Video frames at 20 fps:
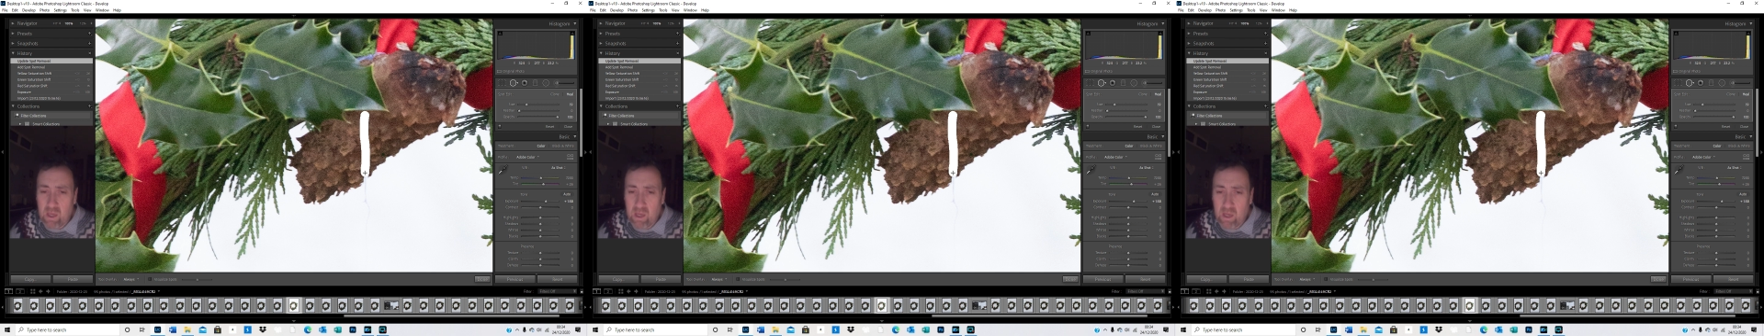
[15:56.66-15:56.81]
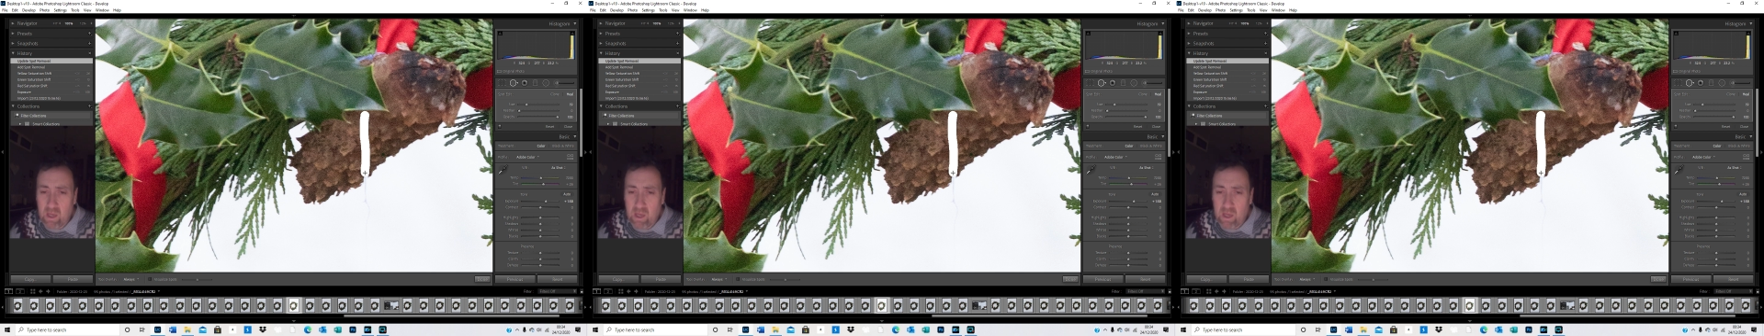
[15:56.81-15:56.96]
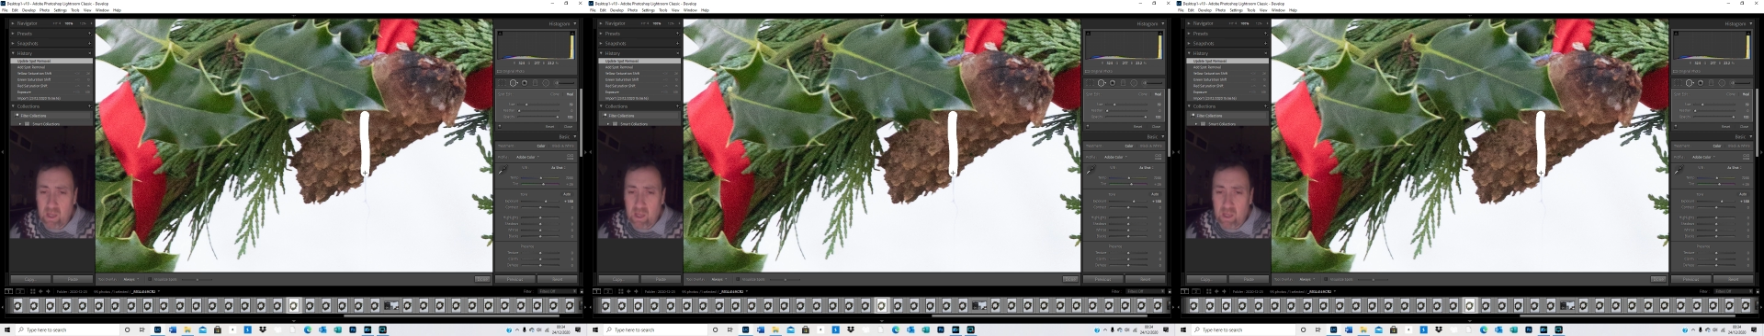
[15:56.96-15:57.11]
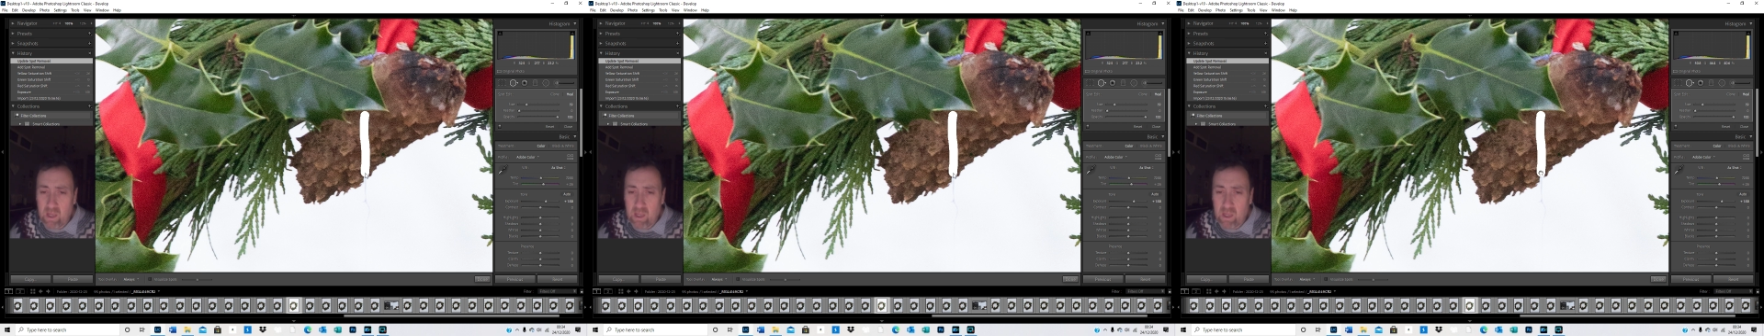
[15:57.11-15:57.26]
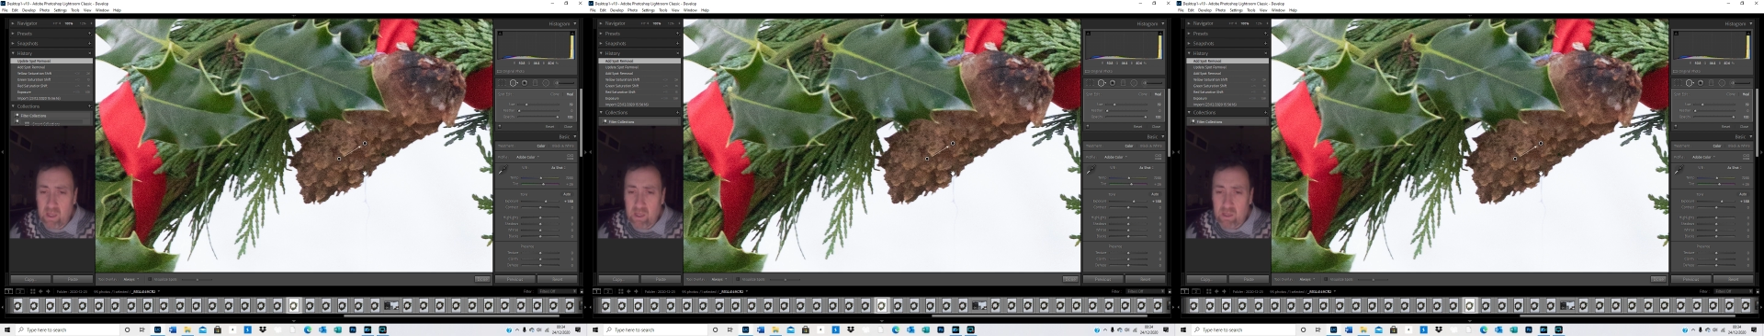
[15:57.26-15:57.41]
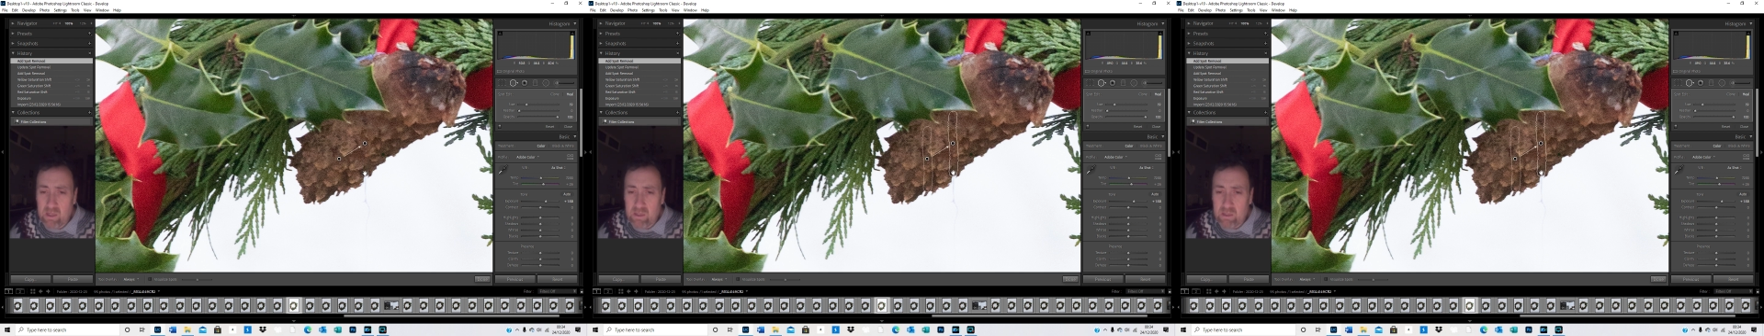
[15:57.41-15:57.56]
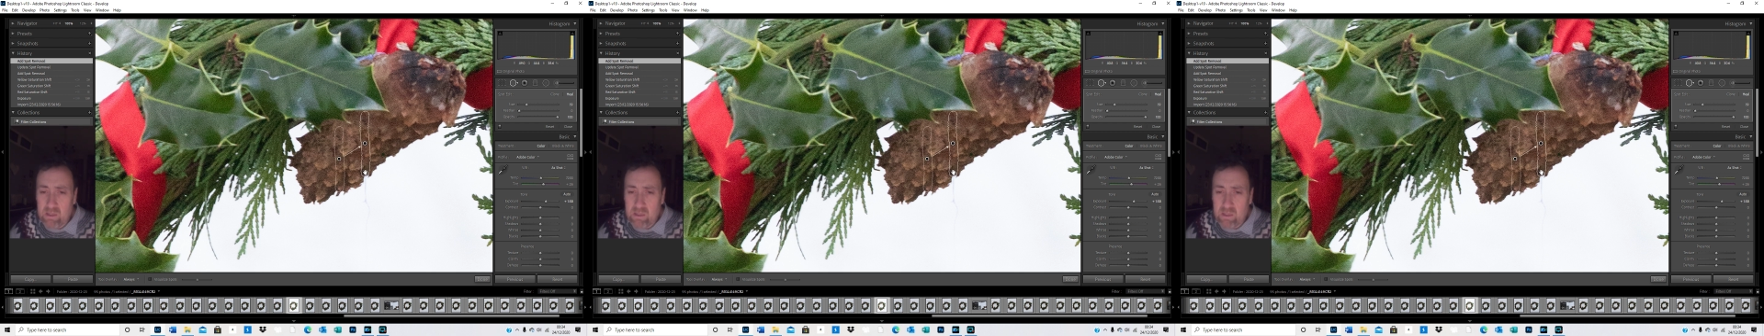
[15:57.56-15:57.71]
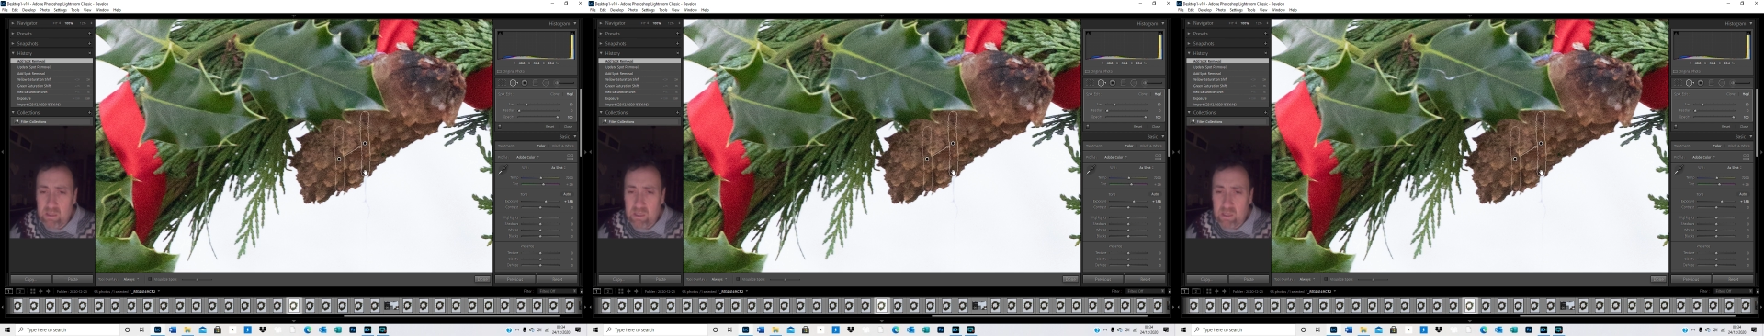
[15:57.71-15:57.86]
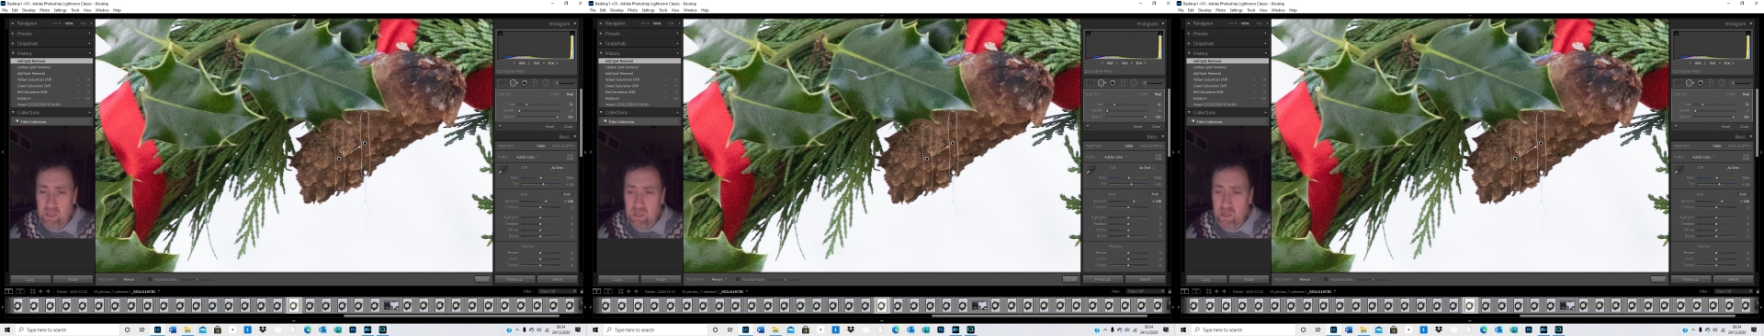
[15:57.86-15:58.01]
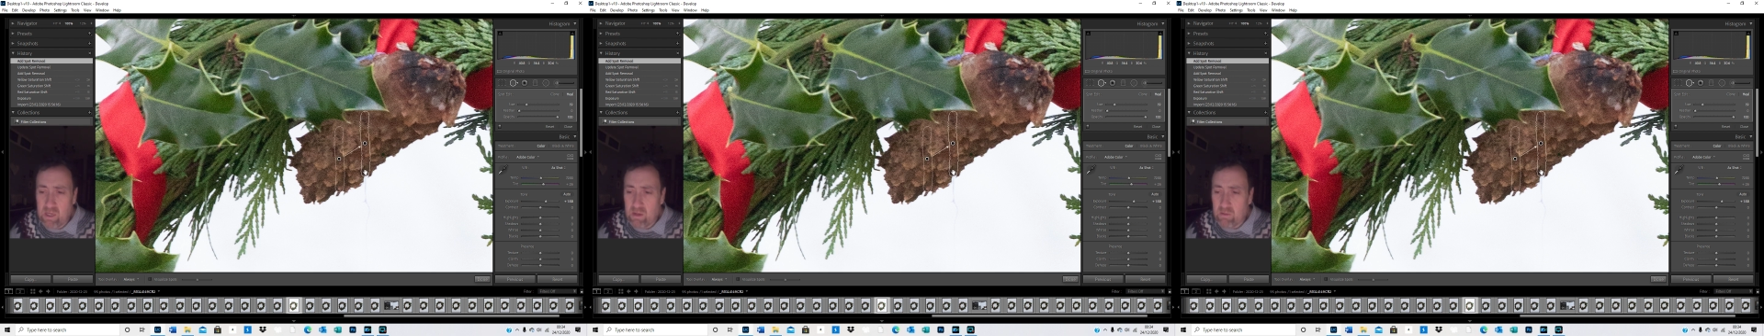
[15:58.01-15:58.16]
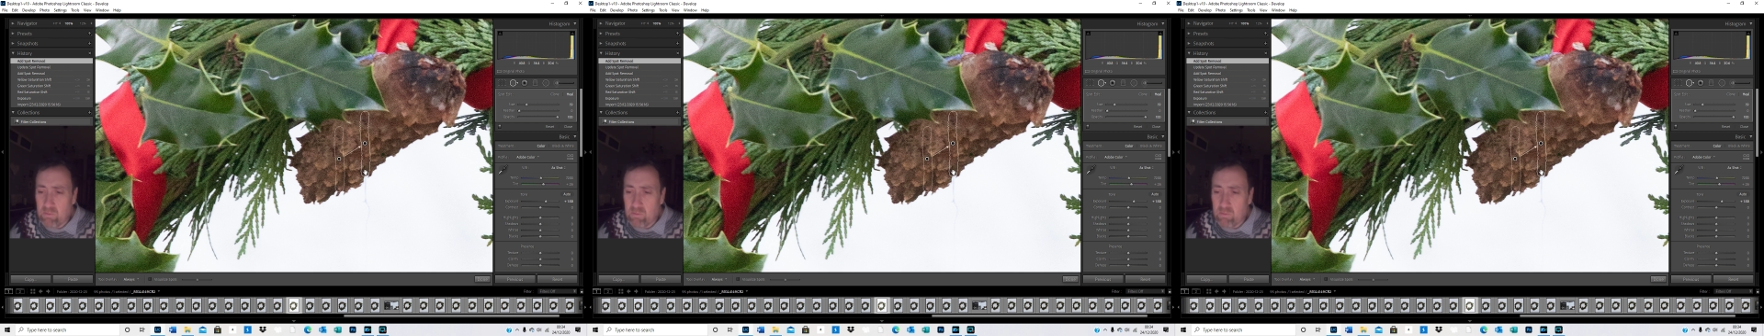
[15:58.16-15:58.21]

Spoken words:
and yeah,